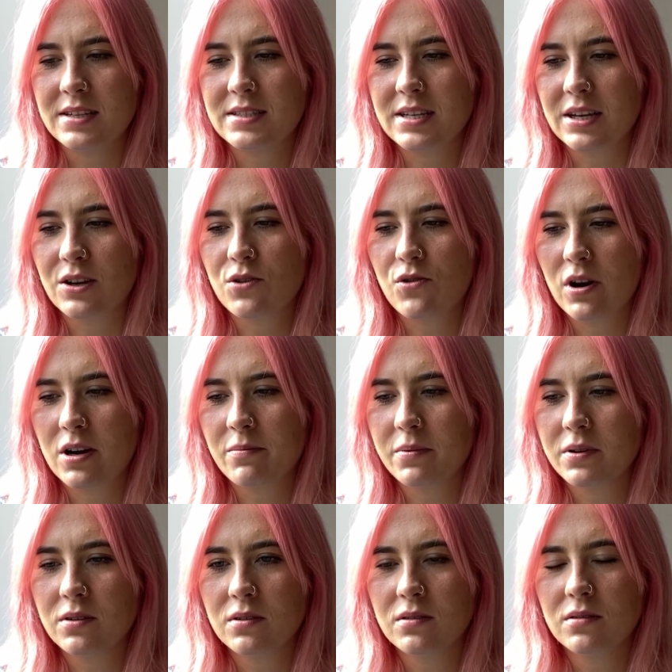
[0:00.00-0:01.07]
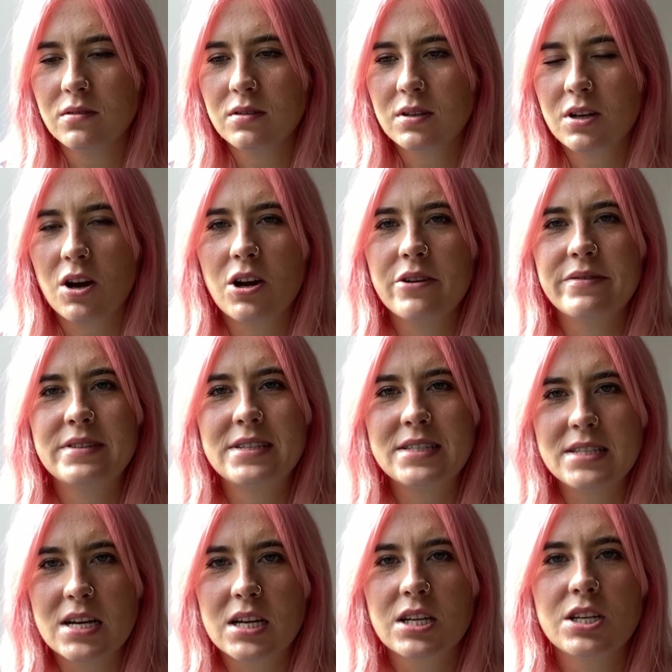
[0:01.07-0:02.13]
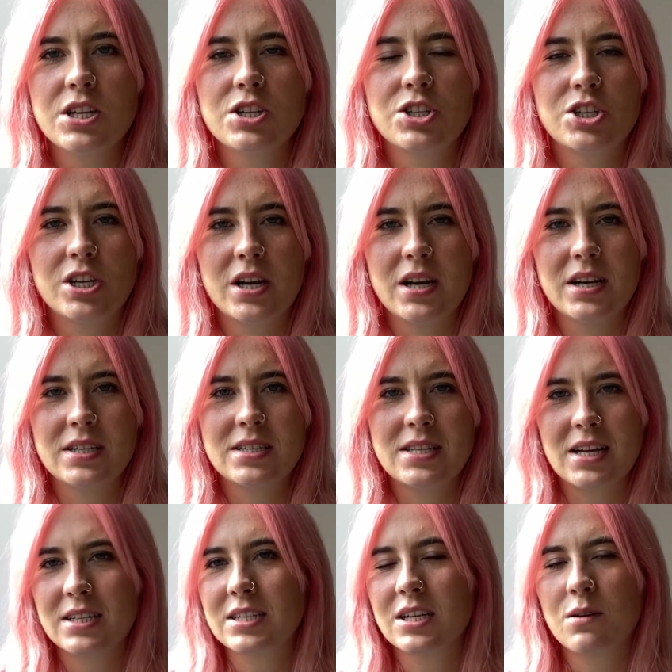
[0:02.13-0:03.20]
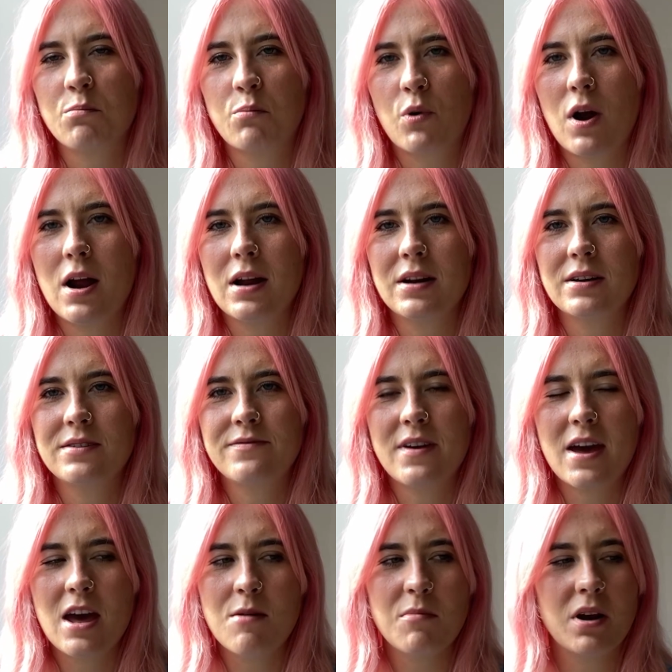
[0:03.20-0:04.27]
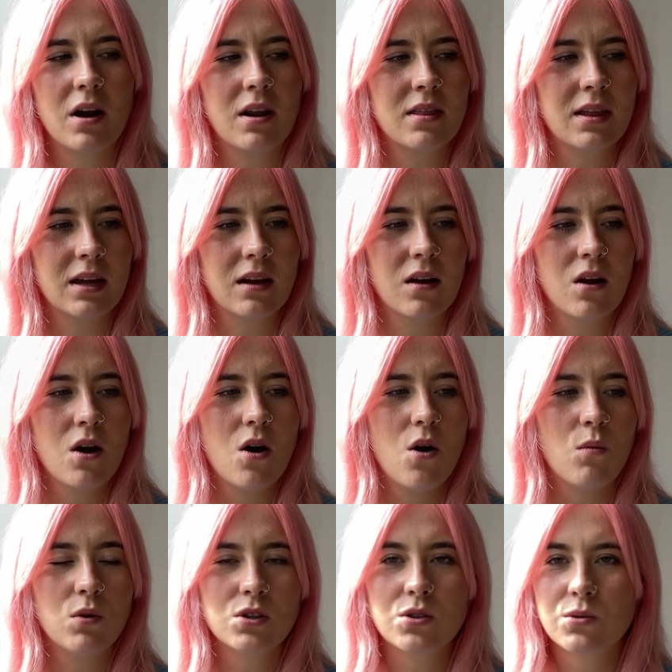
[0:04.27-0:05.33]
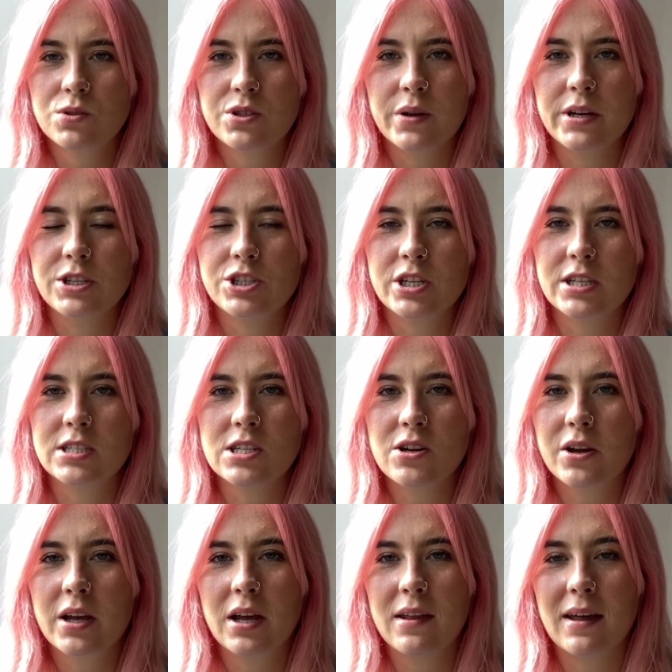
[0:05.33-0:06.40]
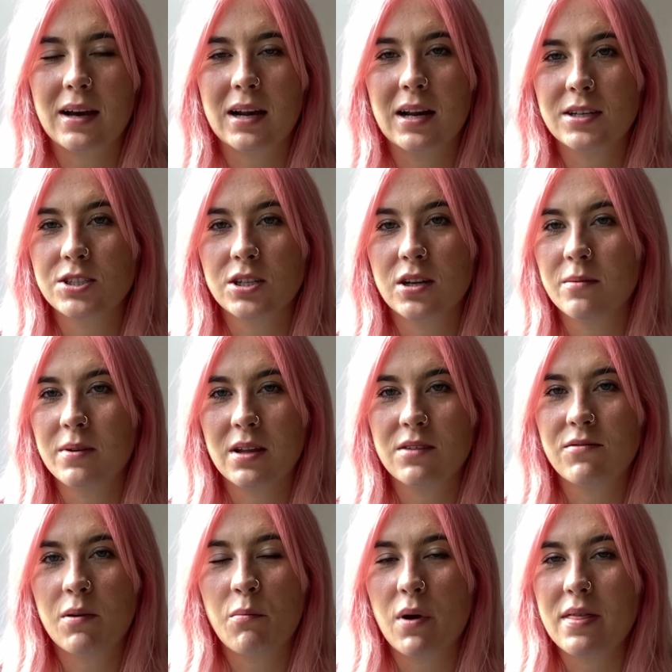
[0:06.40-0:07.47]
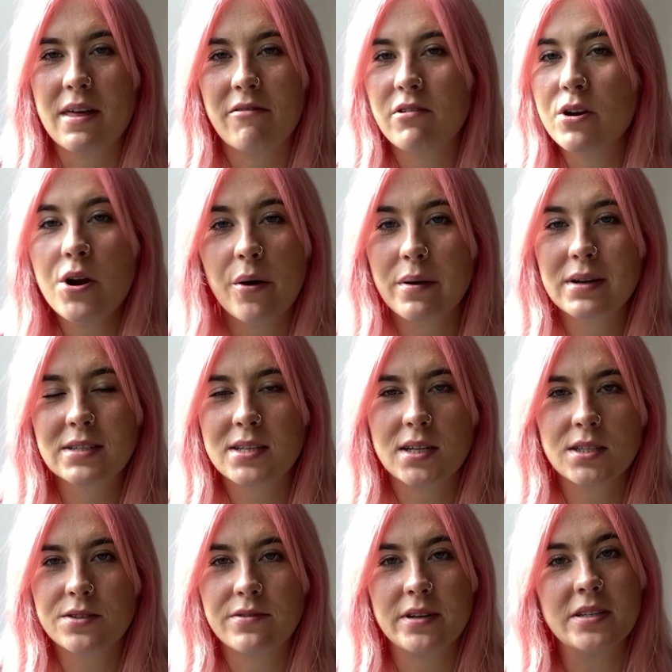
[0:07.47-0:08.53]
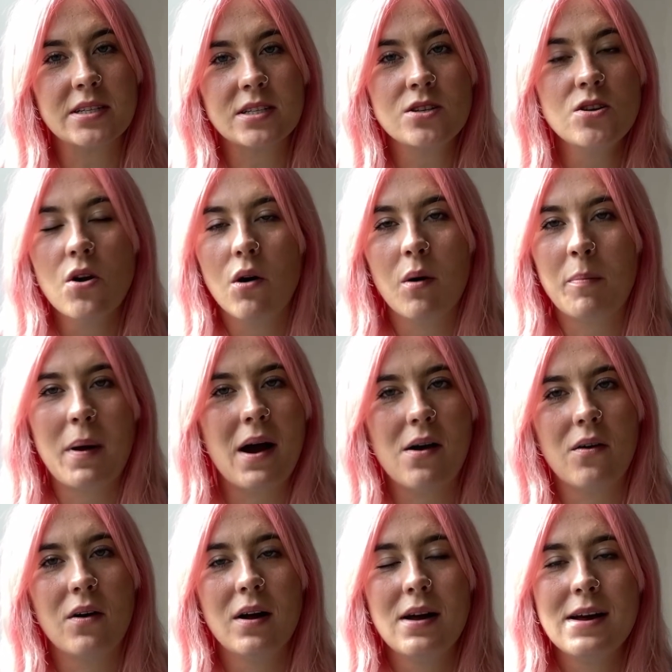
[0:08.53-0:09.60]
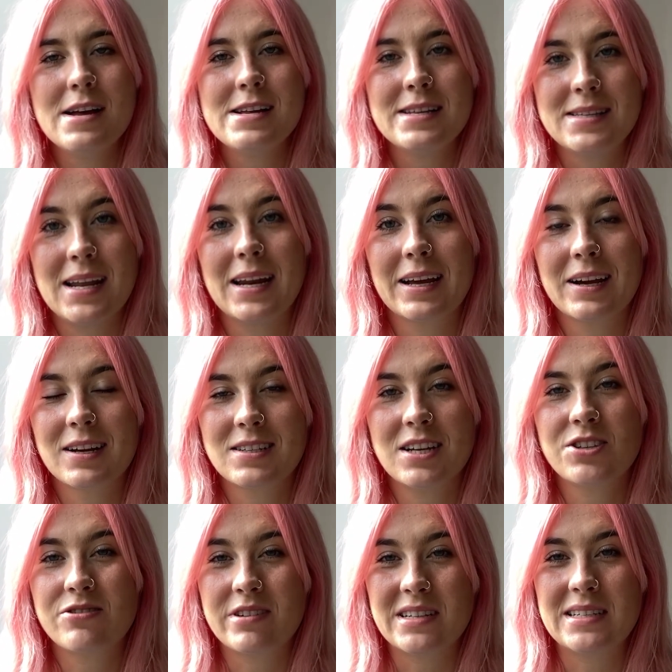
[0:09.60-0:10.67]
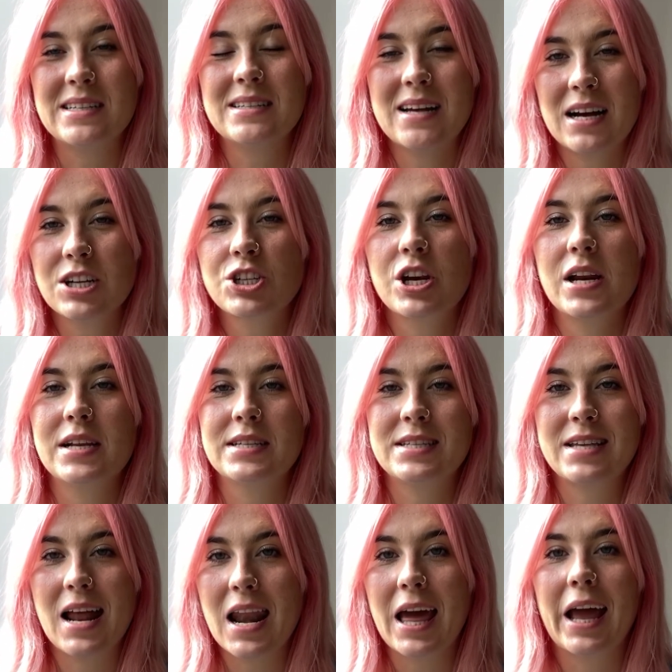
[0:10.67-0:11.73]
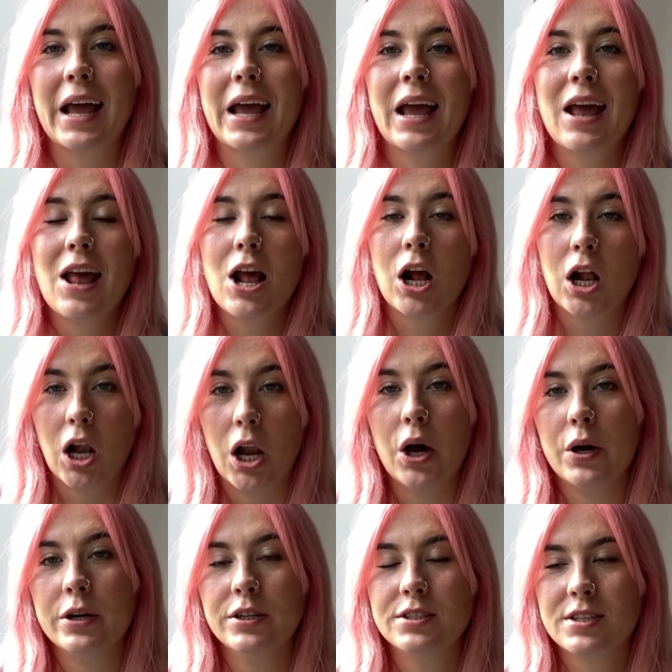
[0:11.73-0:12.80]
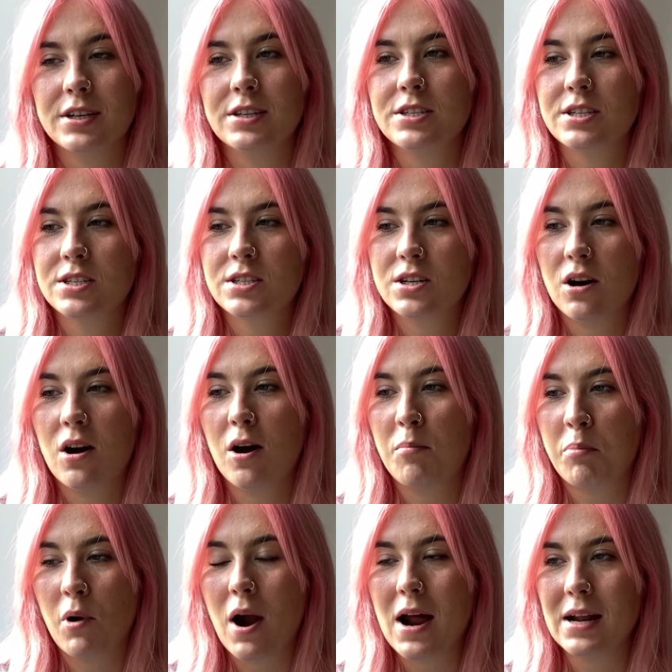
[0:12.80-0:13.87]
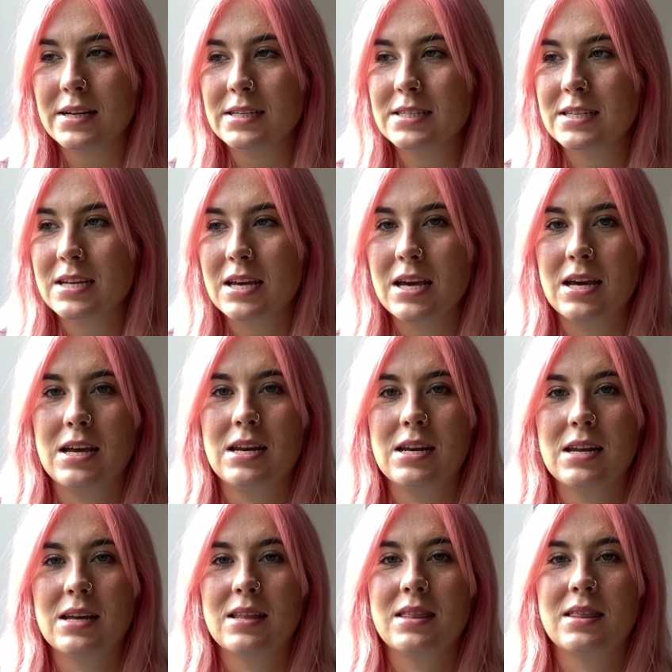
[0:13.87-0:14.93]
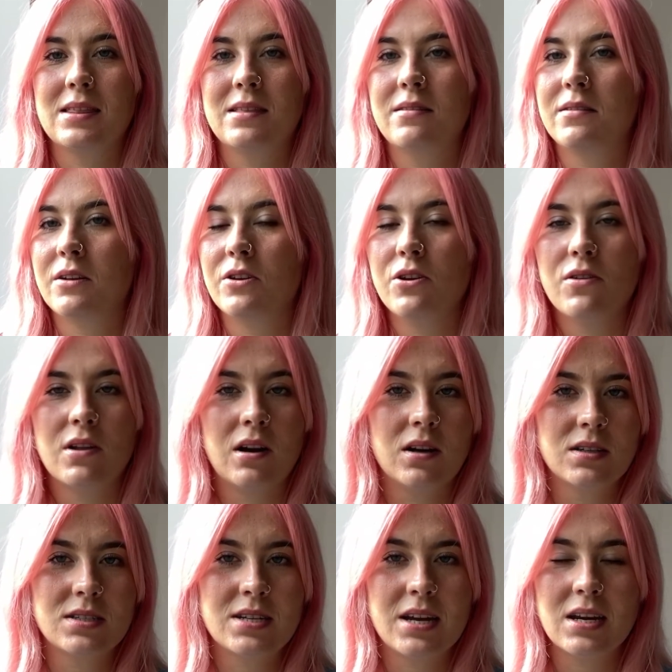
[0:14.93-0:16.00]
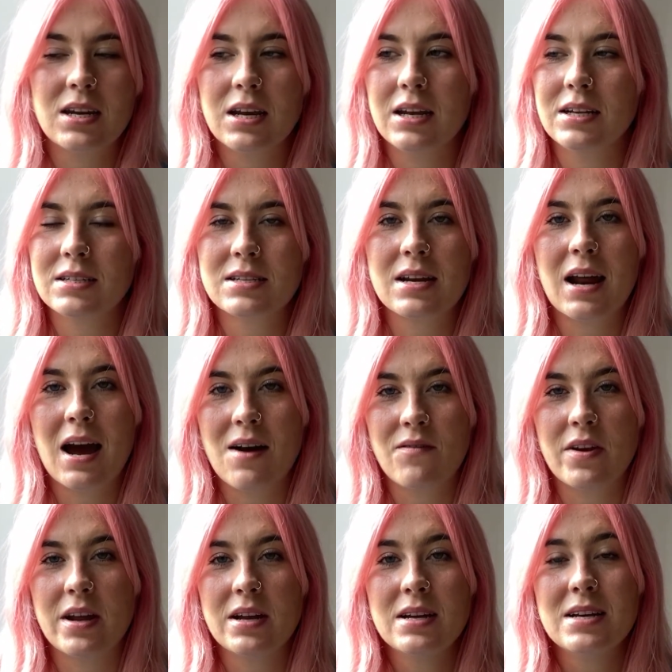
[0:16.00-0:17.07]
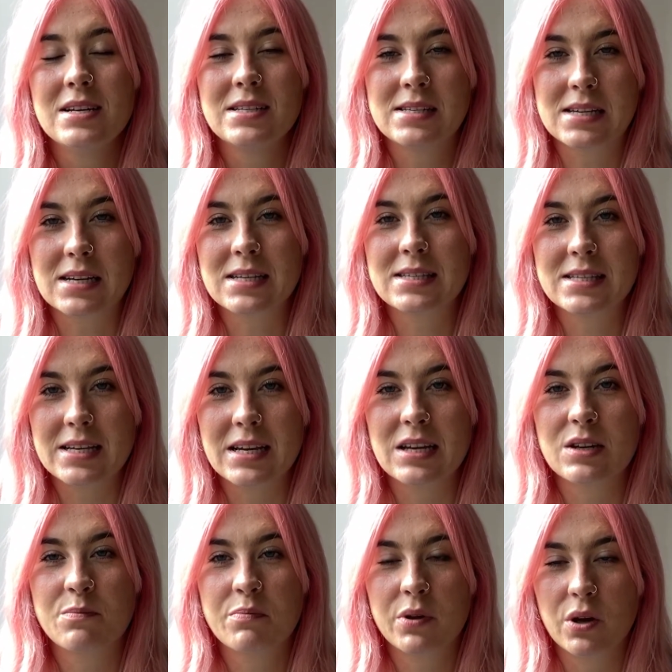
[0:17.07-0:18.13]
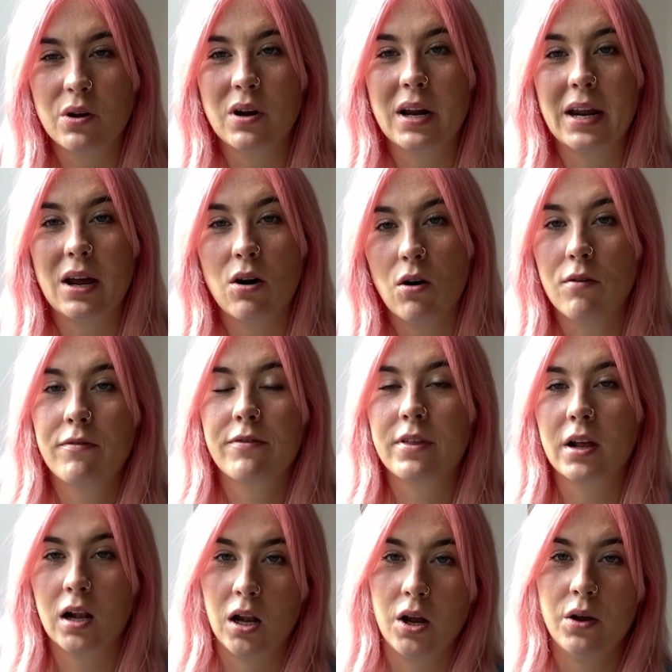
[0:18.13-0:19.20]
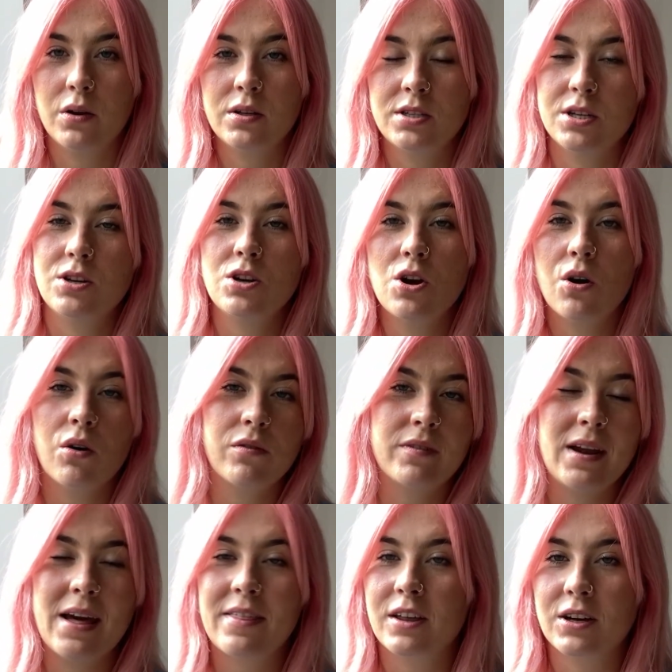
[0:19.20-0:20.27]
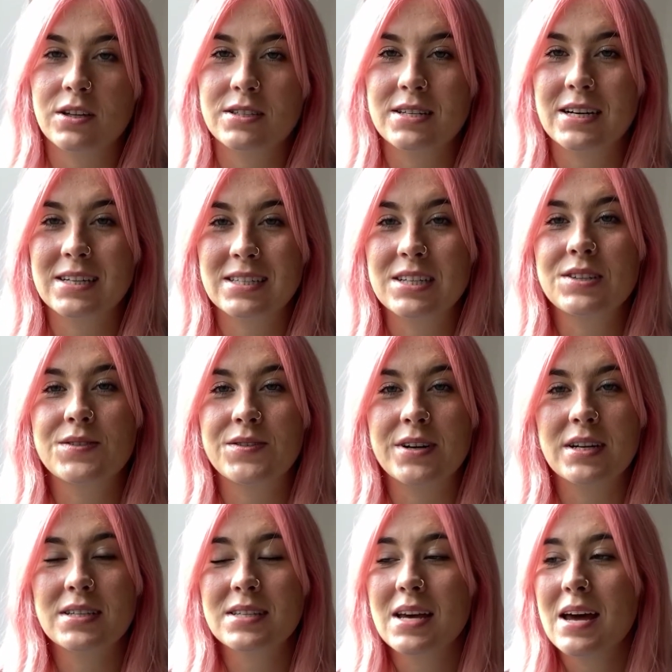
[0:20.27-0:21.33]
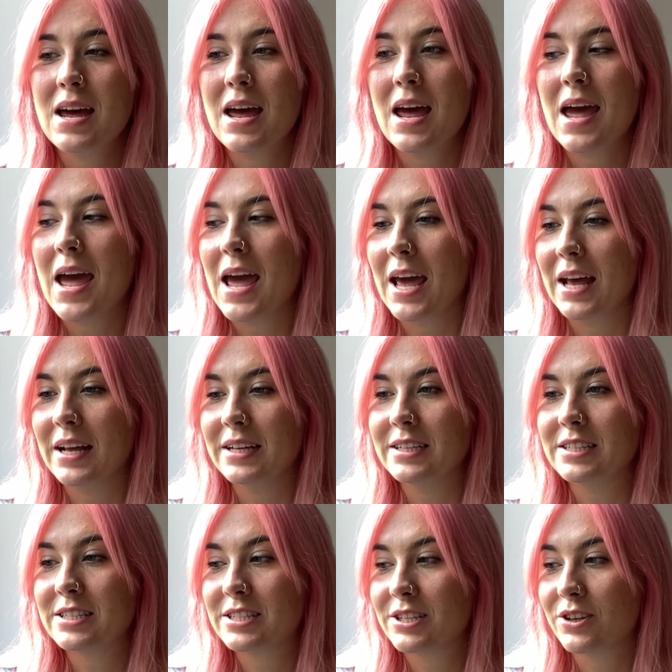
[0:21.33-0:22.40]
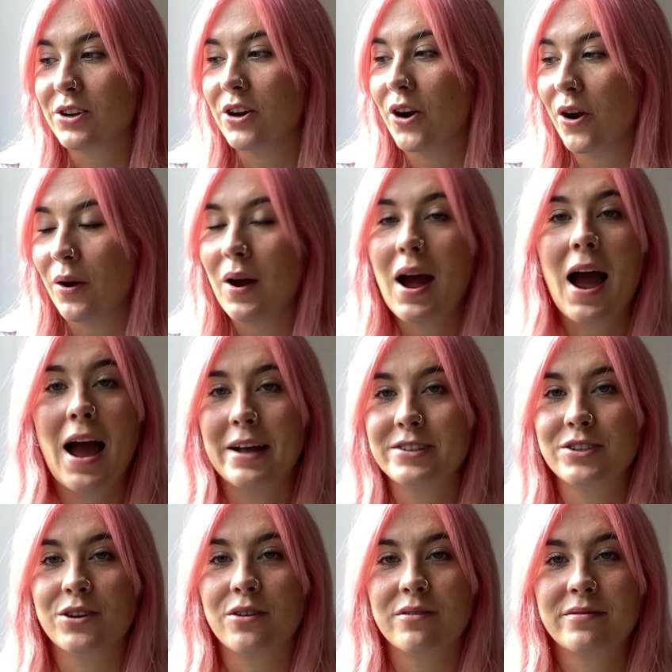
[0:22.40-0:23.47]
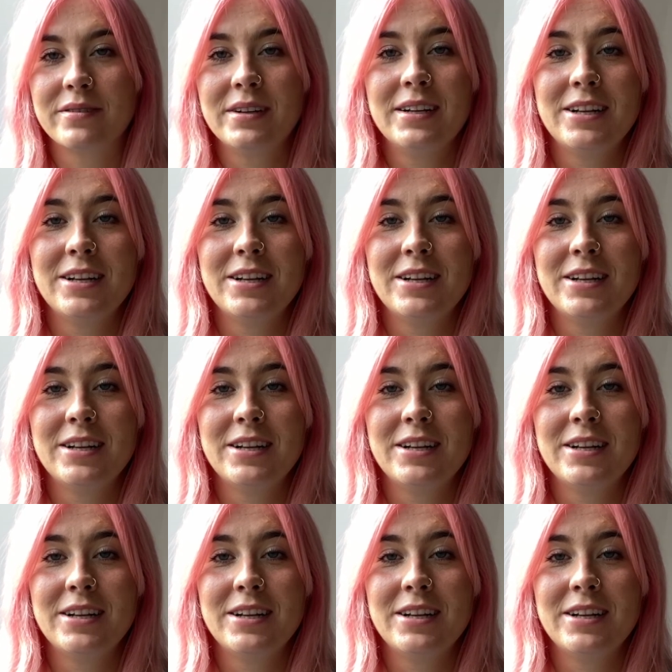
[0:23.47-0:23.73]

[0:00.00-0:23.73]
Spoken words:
incredible kind of signature aesthetic and brand for him. And I think what's also interesting is looking at that collection come down the runway. There are no accessories. It's not about selling accessories. He's actually selling clothes. And to start a brand in, you know, the last 10 years and have it succeed purely off the clothes and not off leather goods and accessories is, you know, hats off.